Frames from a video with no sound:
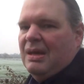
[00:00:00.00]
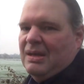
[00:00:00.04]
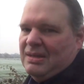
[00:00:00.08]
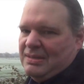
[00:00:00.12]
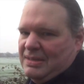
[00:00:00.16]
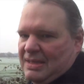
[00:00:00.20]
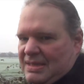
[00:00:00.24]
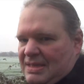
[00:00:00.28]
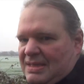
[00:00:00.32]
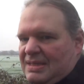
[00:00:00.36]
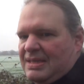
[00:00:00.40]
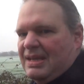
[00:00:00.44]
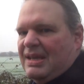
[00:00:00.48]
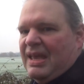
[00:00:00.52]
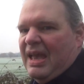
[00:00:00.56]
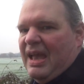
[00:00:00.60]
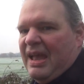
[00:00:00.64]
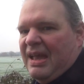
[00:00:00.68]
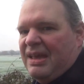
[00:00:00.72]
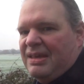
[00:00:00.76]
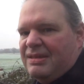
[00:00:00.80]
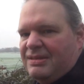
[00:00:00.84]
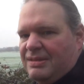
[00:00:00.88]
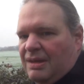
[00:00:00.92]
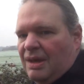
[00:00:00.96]
This is the
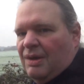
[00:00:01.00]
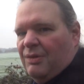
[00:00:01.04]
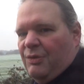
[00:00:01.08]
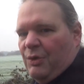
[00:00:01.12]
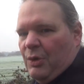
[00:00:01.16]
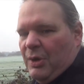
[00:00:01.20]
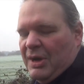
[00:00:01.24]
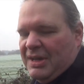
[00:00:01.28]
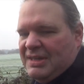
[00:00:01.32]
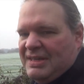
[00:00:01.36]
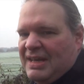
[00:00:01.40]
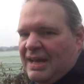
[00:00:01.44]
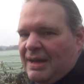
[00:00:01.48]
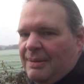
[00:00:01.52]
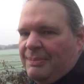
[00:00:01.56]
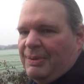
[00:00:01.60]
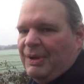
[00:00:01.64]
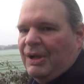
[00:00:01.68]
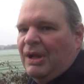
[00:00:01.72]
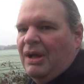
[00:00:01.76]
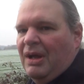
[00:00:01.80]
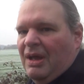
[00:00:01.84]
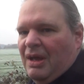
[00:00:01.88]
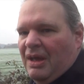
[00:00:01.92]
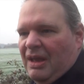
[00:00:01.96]
case, for
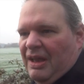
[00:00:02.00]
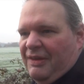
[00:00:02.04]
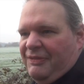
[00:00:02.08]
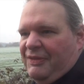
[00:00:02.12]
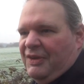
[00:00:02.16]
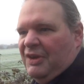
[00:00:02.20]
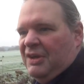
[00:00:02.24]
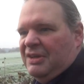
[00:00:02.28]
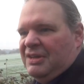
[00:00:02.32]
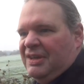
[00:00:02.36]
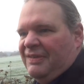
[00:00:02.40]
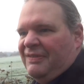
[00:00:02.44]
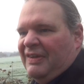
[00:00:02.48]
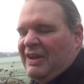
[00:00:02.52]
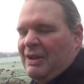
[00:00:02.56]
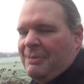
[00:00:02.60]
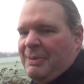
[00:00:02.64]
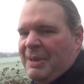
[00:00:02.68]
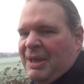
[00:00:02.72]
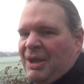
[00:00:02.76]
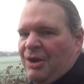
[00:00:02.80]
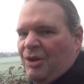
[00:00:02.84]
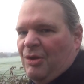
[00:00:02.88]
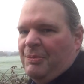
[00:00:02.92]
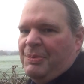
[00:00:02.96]
example, if you are
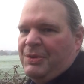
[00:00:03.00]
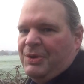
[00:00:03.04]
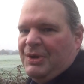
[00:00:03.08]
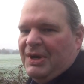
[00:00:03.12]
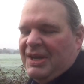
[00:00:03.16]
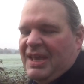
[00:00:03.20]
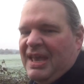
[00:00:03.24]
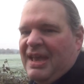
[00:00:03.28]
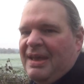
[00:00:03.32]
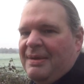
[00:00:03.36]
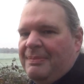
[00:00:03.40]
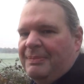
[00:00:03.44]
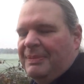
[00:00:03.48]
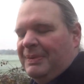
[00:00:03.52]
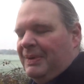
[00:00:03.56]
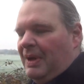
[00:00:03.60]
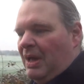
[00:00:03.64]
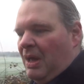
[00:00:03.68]
developing a computer game.